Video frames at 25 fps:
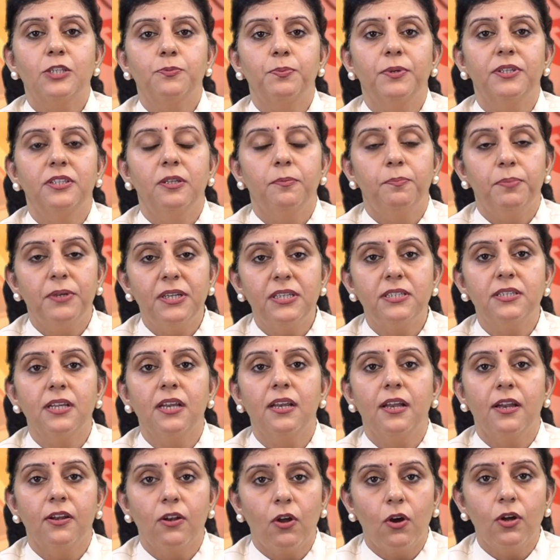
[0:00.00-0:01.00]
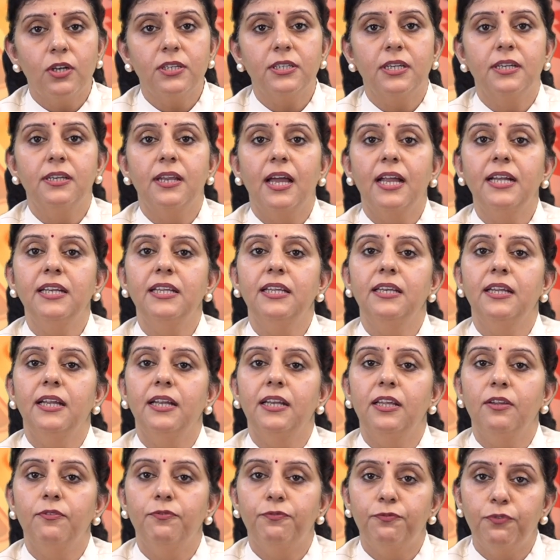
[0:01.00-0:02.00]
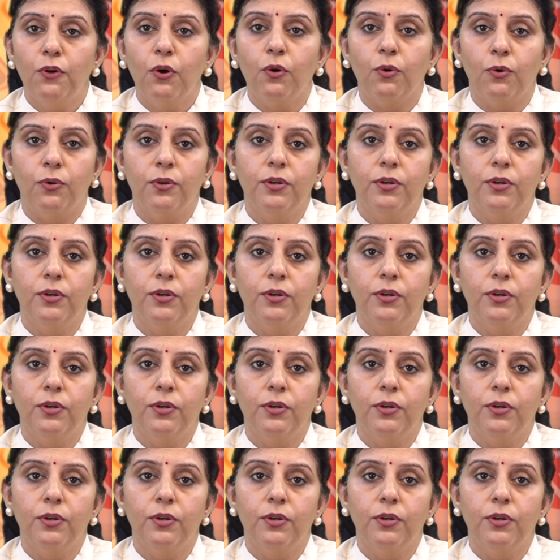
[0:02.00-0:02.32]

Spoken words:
per the Peter Leonard in 1984,